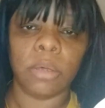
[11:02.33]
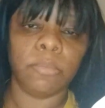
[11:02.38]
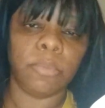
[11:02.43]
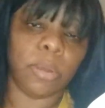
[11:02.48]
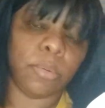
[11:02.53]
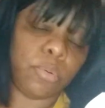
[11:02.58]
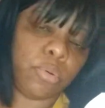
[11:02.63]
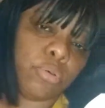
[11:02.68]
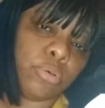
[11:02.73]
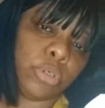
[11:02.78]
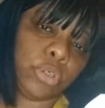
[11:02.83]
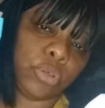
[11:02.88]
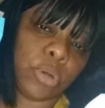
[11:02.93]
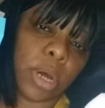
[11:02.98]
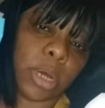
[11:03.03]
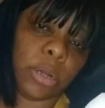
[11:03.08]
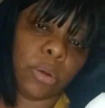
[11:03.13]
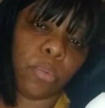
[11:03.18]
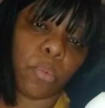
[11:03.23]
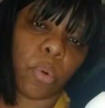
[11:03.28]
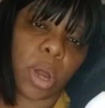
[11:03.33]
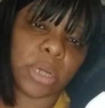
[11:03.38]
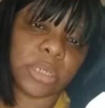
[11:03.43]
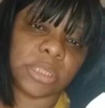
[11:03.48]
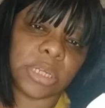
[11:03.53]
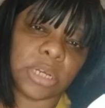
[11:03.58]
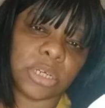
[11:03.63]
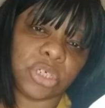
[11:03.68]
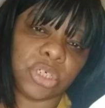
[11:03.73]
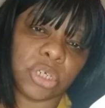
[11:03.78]
people who's trying to watch
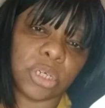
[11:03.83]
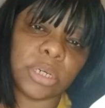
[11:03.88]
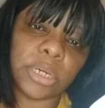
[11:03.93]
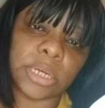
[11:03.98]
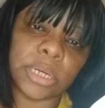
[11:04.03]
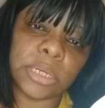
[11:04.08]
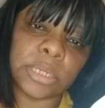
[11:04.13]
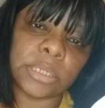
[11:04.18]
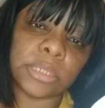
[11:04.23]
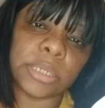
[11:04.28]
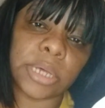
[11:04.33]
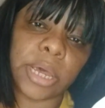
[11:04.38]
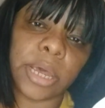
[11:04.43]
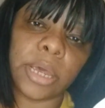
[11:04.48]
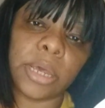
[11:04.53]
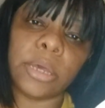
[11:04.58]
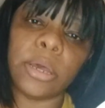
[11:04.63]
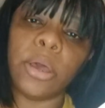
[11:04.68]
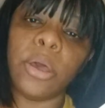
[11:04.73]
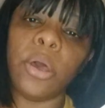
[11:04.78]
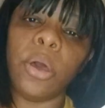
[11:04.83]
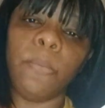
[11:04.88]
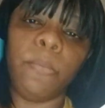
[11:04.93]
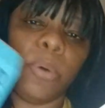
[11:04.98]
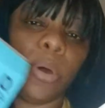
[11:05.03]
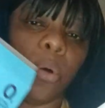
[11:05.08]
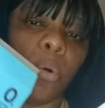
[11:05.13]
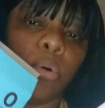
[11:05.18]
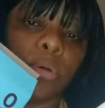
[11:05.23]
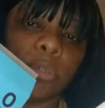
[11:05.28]
their sugar intake,
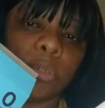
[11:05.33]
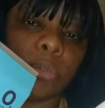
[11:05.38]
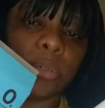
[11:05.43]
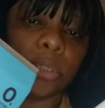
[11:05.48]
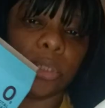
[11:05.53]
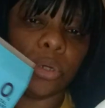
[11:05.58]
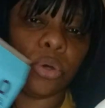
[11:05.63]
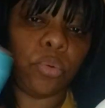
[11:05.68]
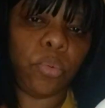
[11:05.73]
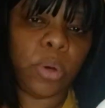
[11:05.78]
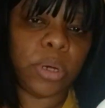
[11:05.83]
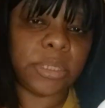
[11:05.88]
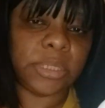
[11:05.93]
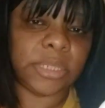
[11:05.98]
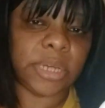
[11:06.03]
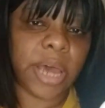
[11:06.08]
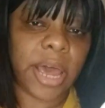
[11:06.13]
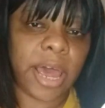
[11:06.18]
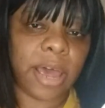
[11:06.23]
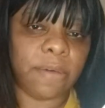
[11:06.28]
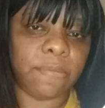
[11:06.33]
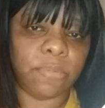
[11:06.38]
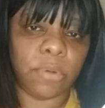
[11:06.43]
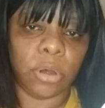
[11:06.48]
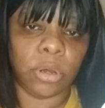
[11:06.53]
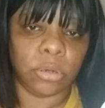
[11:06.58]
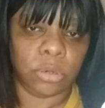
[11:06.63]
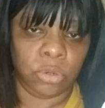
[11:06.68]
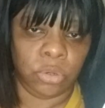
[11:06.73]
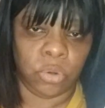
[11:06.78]
but also still want to have,
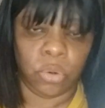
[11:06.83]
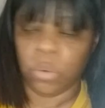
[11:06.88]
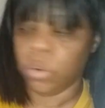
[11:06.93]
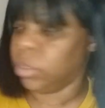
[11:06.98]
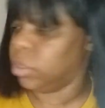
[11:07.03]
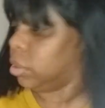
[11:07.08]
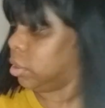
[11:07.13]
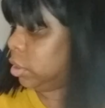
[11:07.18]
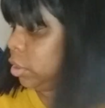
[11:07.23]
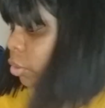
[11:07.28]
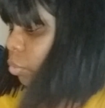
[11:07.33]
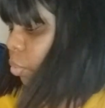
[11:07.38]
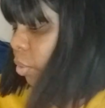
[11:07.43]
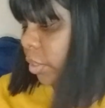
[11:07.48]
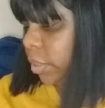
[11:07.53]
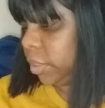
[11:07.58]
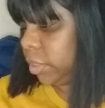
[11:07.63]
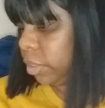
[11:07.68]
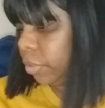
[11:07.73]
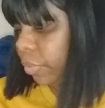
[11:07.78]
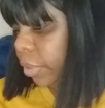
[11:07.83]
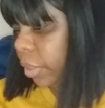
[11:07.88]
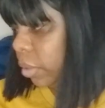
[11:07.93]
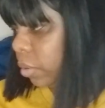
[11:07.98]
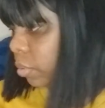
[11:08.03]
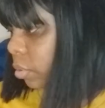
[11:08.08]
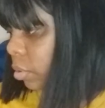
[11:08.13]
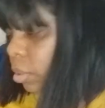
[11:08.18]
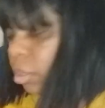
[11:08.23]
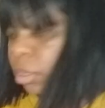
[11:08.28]
you know, a, a sweet
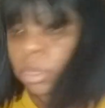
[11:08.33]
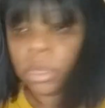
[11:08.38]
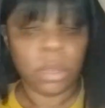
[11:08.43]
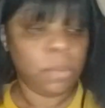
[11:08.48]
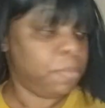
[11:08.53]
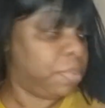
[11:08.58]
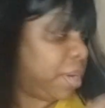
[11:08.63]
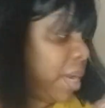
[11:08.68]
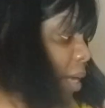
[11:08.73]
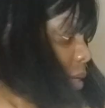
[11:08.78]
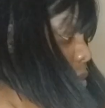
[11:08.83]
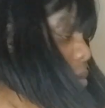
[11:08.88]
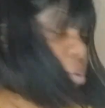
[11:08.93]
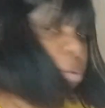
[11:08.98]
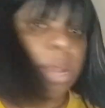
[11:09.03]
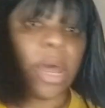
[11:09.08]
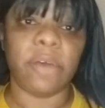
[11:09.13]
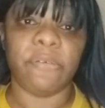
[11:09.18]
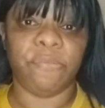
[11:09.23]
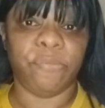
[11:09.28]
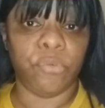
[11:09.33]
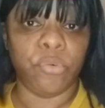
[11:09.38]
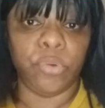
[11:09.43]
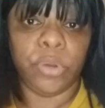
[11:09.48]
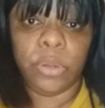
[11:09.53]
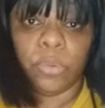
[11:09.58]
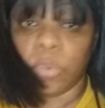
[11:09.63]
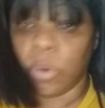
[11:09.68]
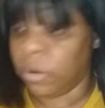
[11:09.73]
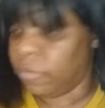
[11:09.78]
cereal. But I know that
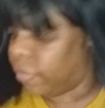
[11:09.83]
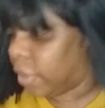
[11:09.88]
fruity one